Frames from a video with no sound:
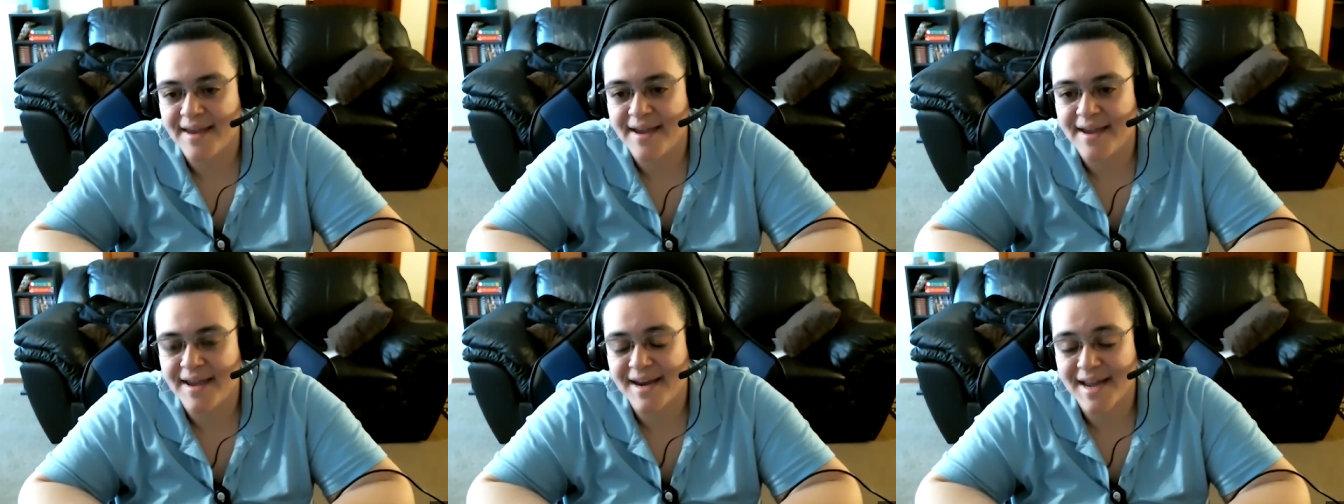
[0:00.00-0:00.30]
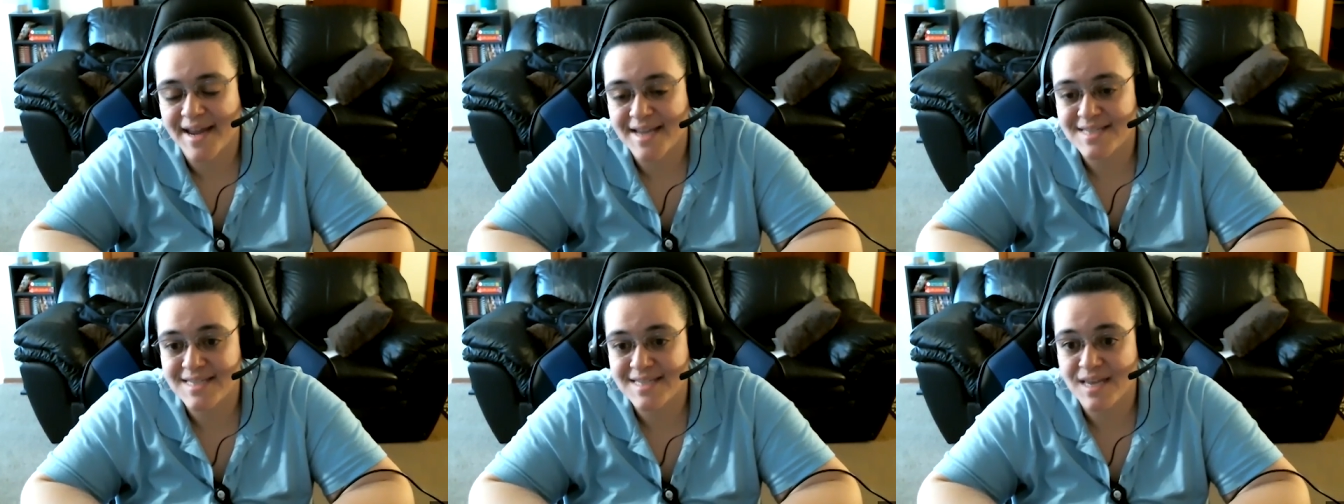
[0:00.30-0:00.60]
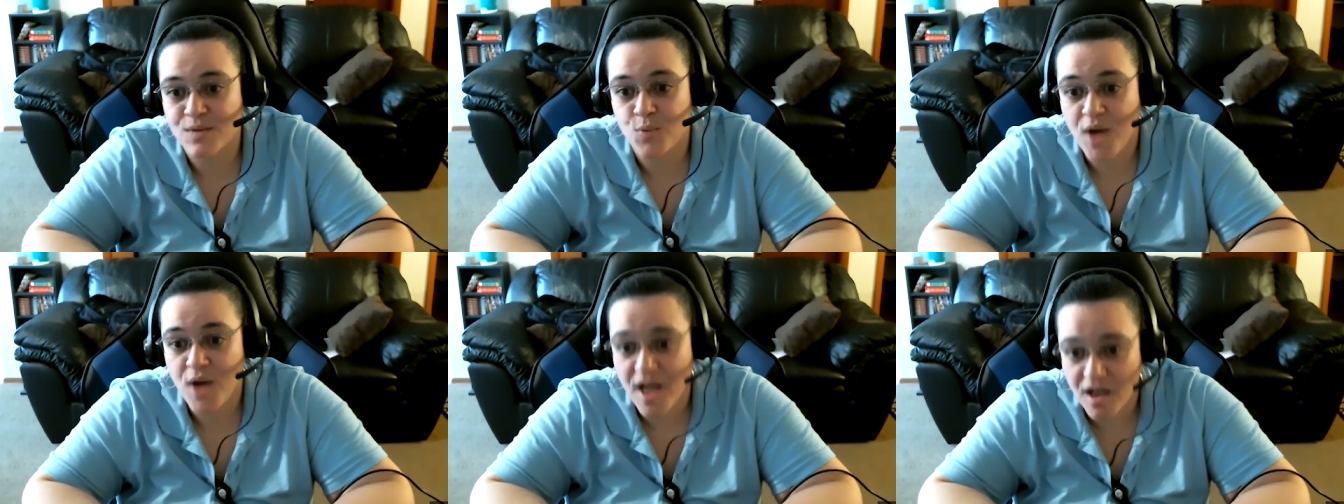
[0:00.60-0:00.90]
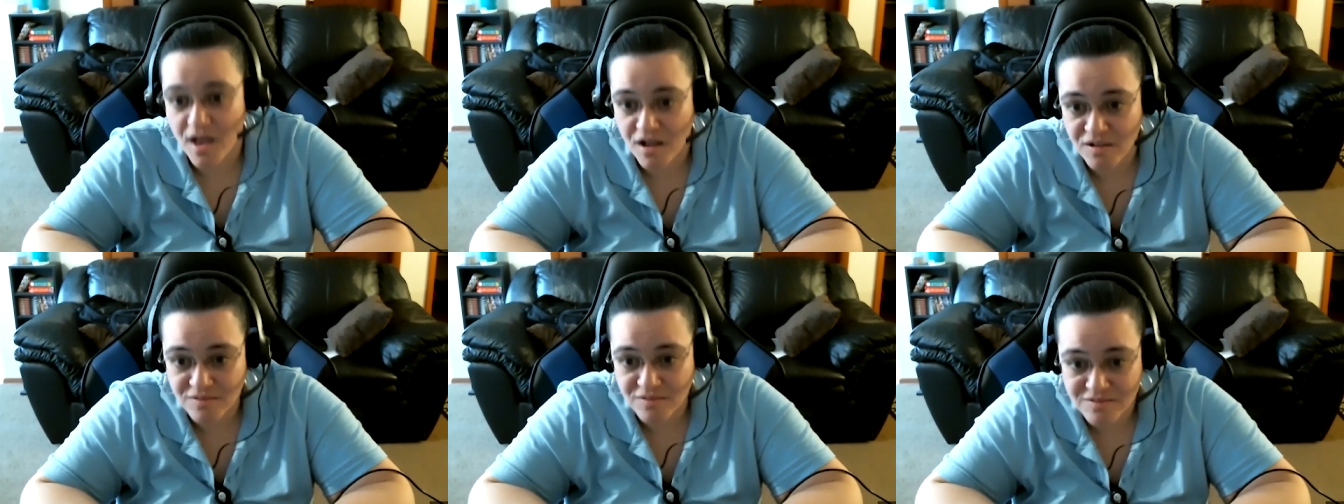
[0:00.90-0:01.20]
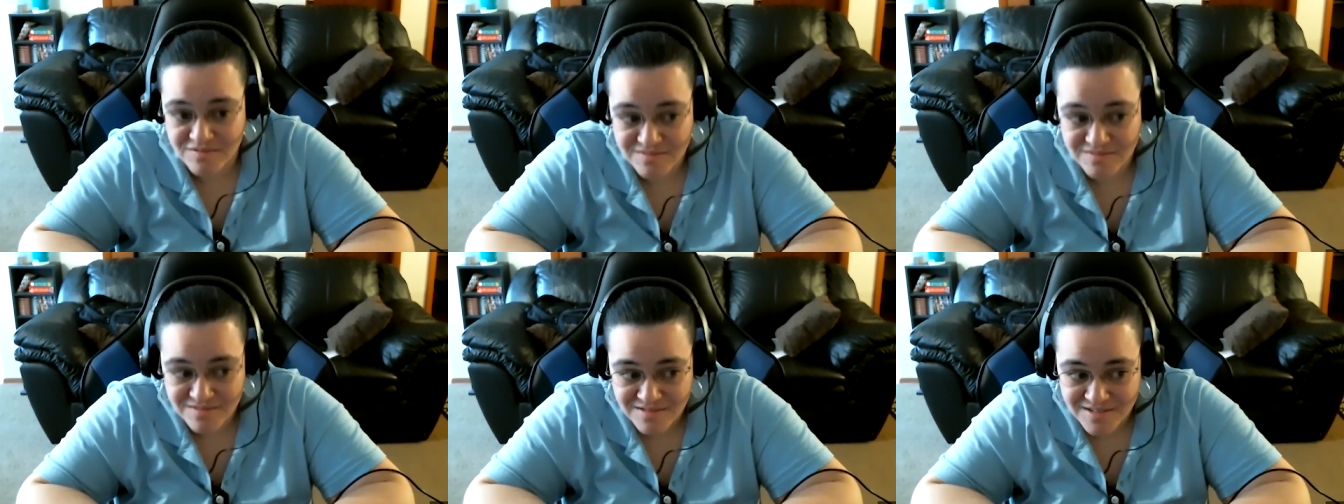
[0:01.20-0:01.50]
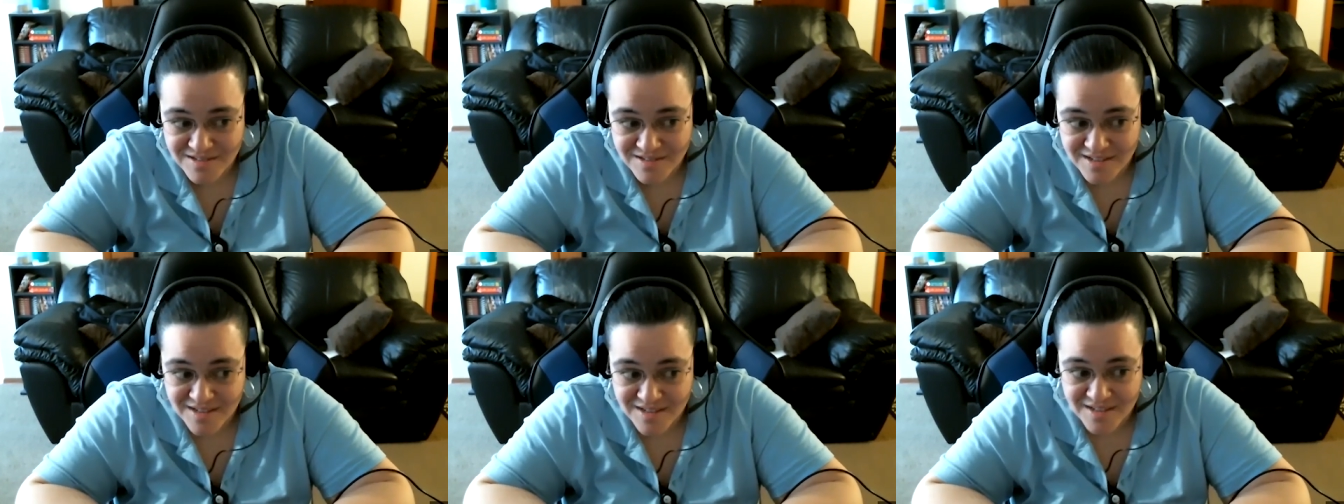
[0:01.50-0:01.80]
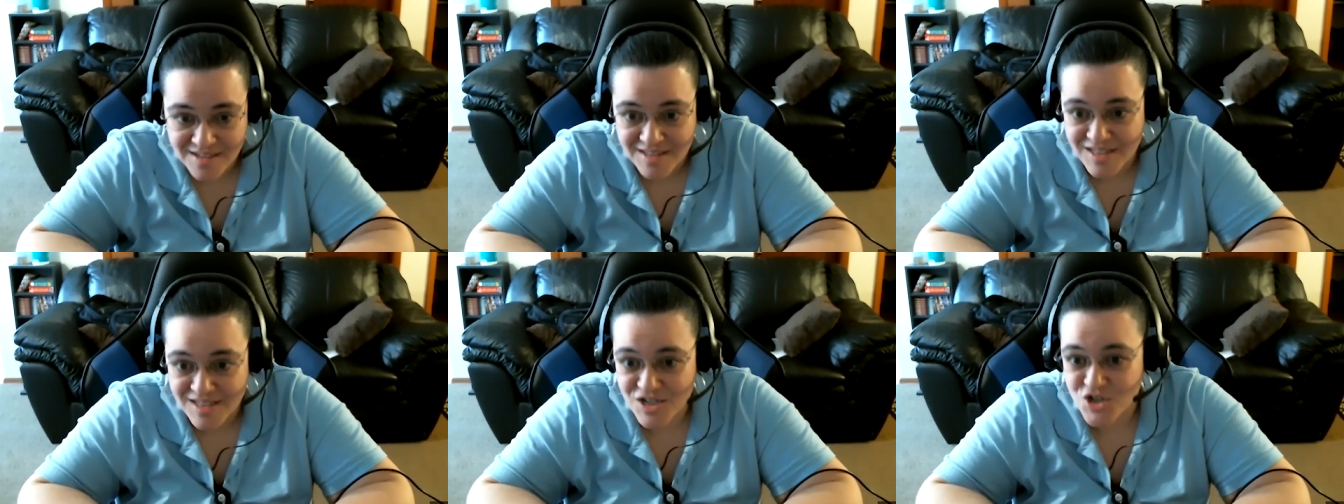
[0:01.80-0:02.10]
And I said, well,
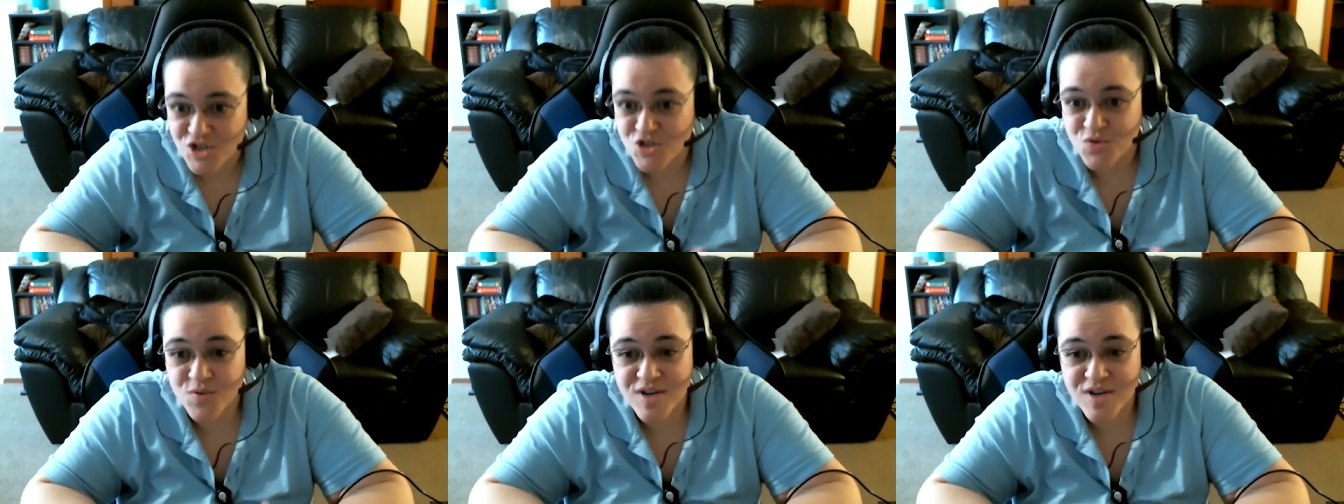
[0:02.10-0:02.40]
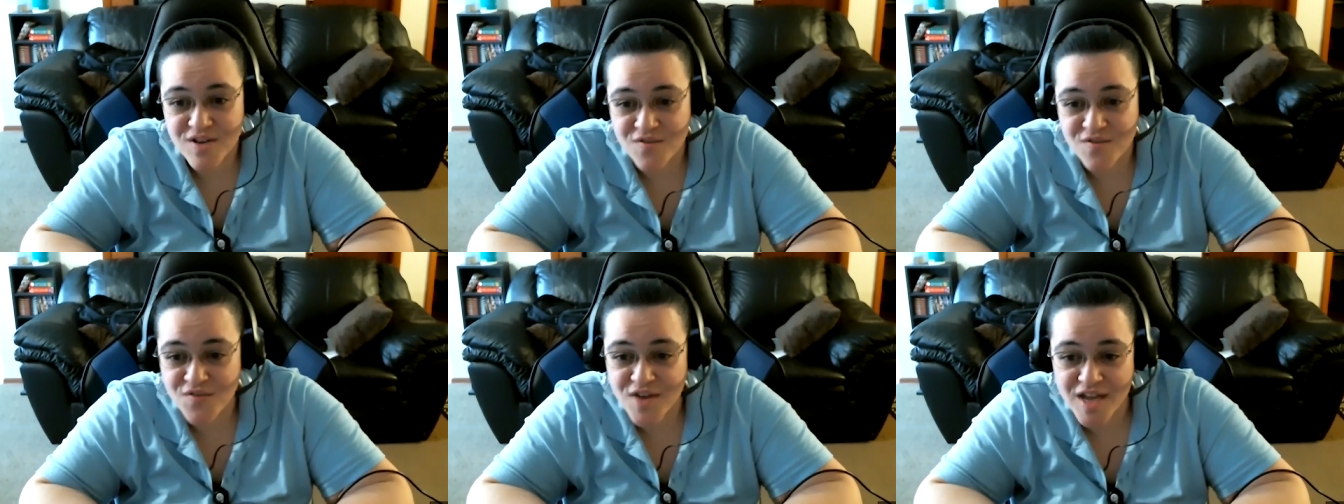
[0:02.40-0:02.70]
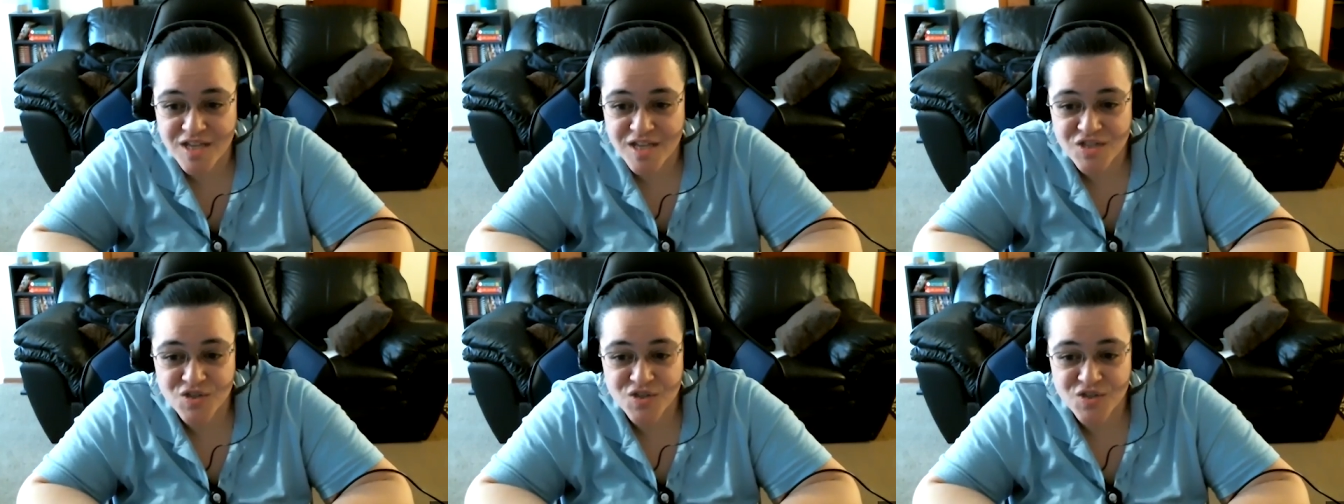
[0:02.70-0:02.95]
there's three of us,